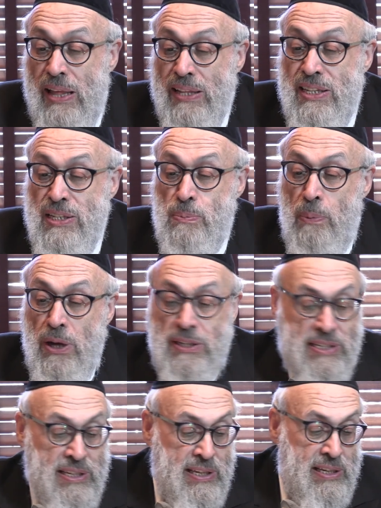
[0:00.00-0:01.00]
this
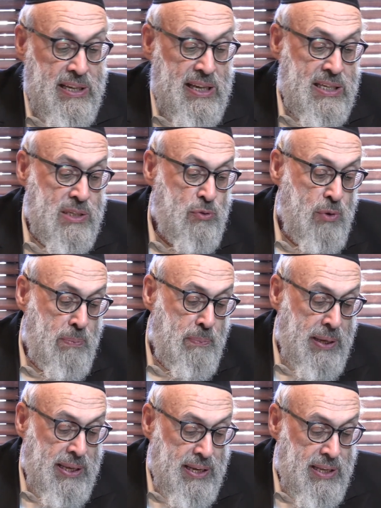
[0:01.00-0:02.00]
pasuk is
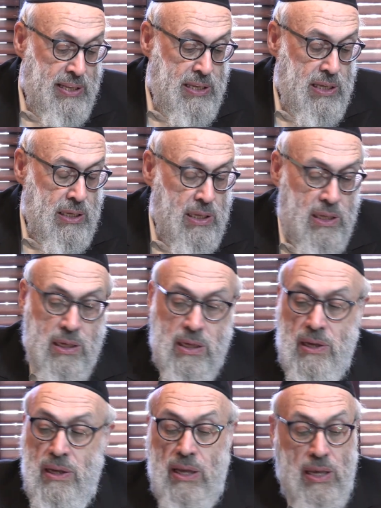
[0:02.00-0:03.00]
repeated
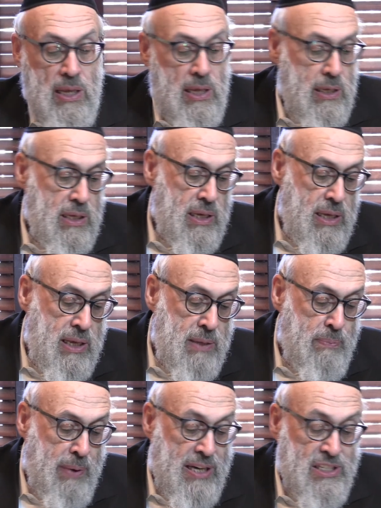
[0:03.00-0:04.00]
in
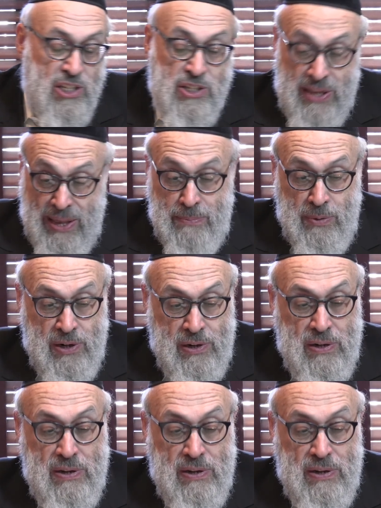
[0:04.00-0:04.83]
Parshas Emor.